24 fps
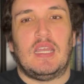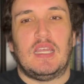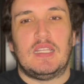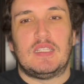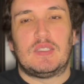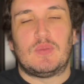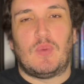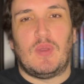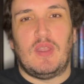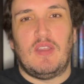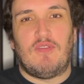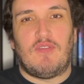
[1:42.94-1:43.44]

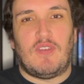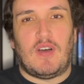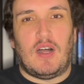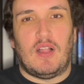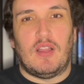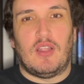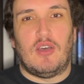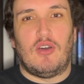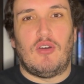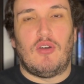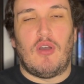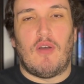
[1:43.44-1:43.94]
we
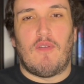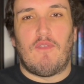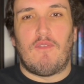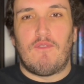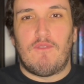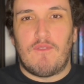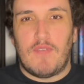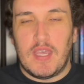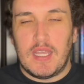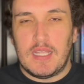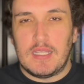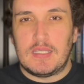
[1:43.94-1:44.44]
follow
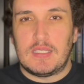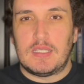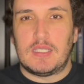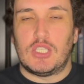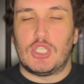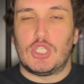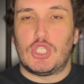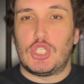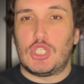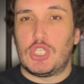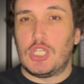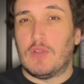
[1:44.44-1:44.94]
Fitz
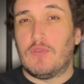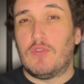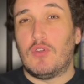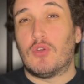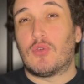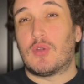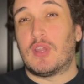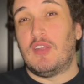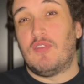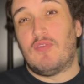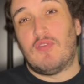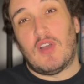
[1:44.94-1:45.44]

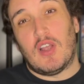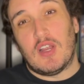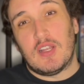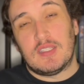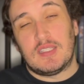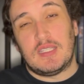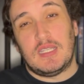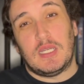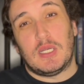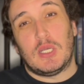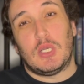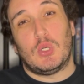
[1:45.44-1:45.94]
Chivalry
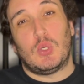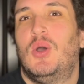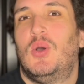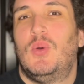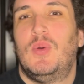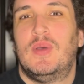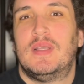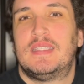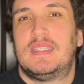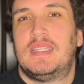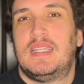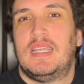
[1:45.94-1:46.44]
Farseer, who
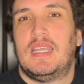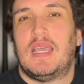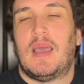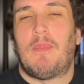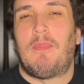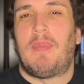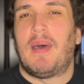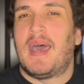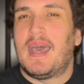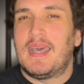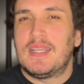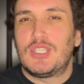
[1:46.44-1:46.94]
is the
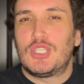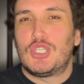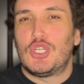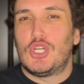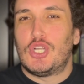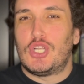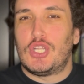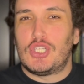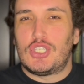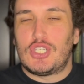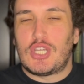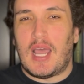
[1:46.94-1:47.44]

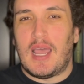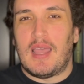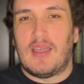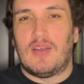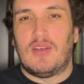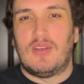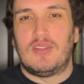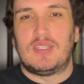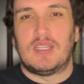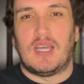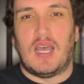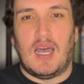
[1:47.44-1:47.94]
bastard
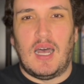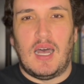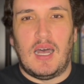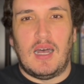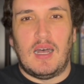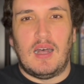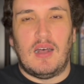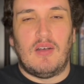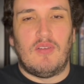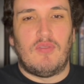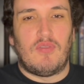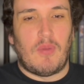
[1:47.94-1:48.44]
child
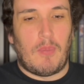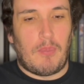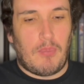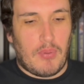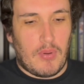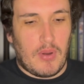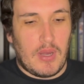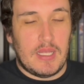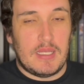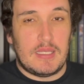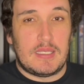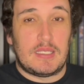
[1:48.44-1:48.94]
of
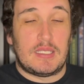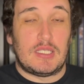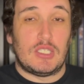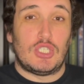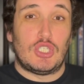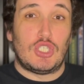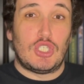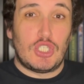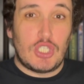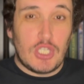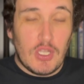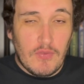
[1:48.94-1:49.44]
Prince
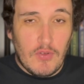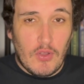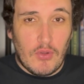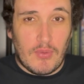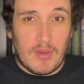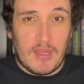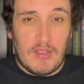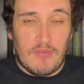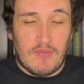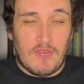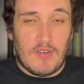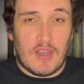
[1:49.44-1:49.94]

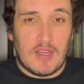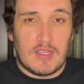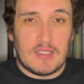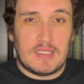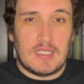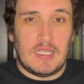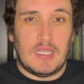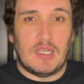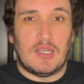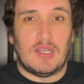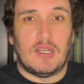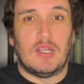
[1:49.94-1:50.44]
Chivalry
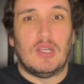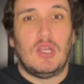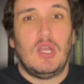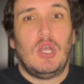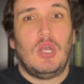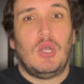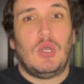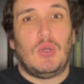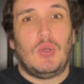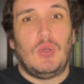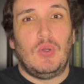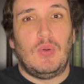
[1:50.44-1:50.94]
Farseer,
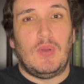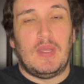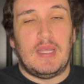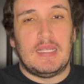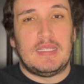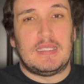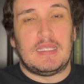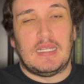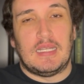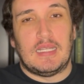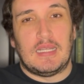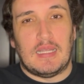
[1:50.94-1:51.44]
who
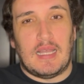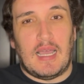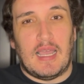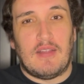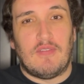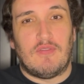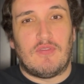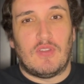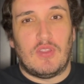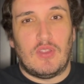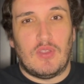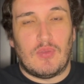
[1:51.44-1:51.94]
is in line
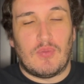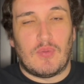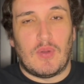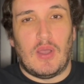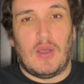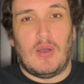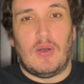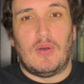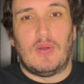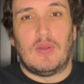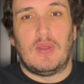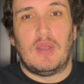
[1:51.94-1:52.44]
for the
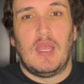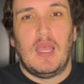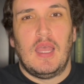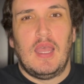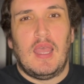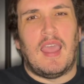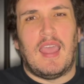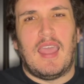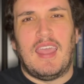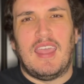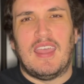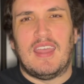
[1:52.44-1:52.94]
throne.
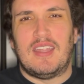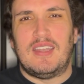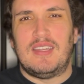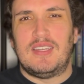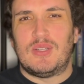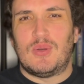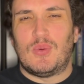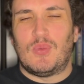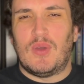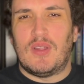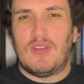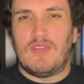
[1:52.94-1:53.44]
And
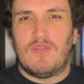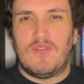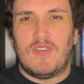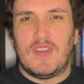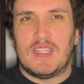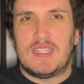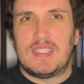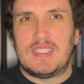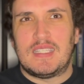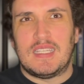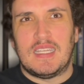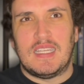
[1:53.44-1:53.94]
when
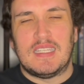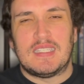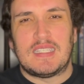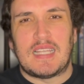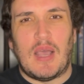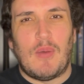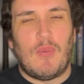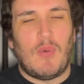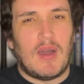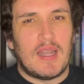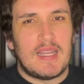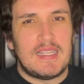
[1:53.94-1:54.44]
Fitz is, I
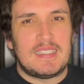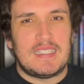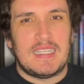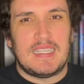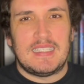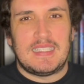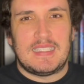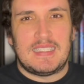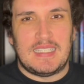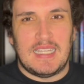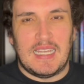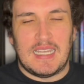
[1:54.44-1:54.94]
want to say
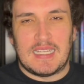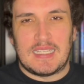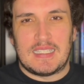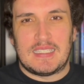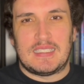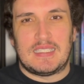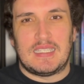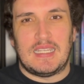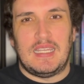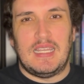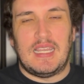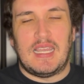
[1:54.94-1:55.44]
6,
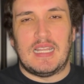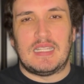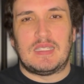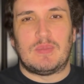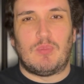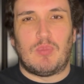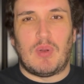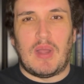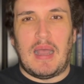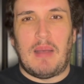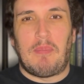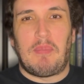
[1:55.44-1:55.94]
he gets
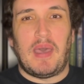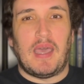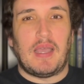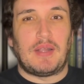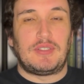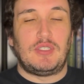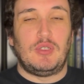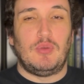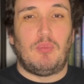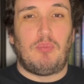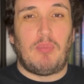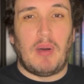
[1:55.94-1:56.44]
brought back
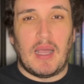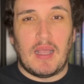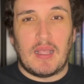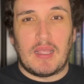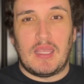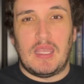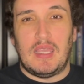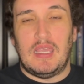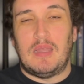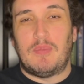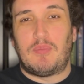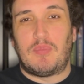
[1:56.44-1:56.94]
to
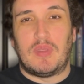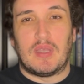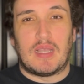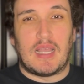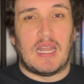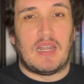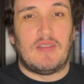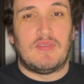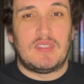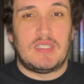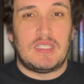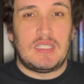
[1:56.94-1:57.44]
Buckkeep, the
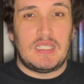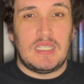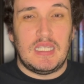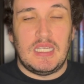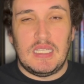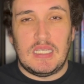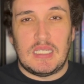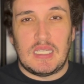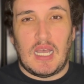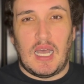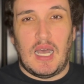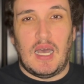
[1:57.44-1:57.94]
kind of
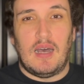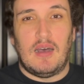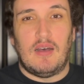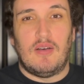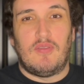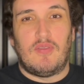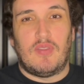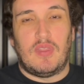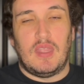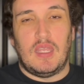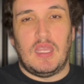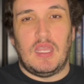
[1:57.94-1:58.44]
seat
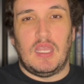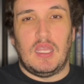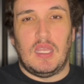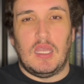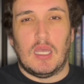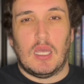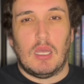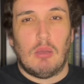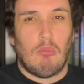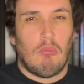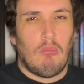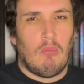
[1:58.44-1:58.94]
of
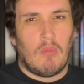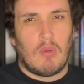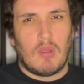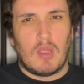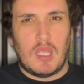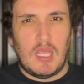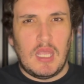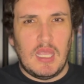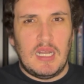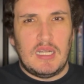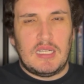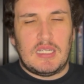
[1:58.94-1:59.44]
the
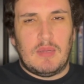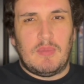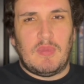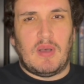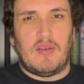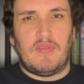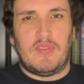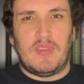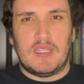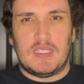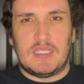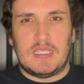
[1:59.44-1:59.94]
Kingdom
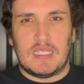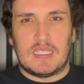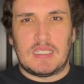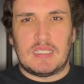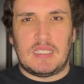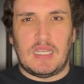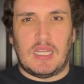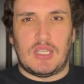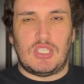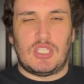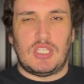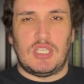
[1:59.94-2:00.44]
of the Six
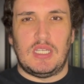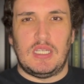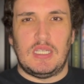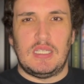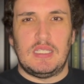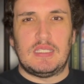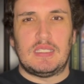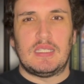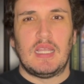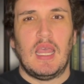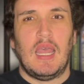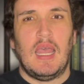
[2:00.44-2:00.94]

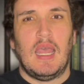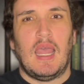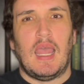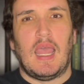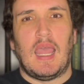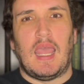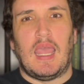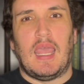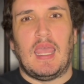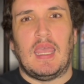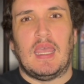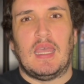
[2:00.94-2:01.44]
Duchies,
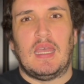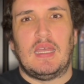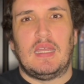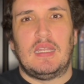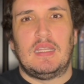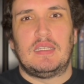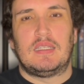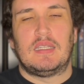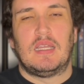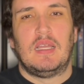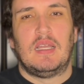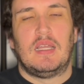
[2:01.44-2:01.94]

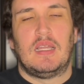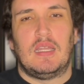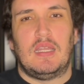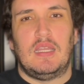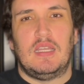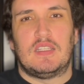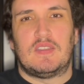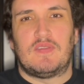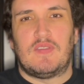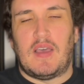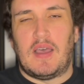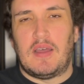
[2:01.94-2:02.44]
and he
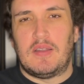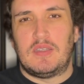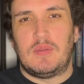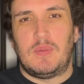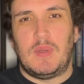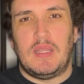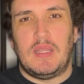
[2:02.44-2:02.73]
is found to be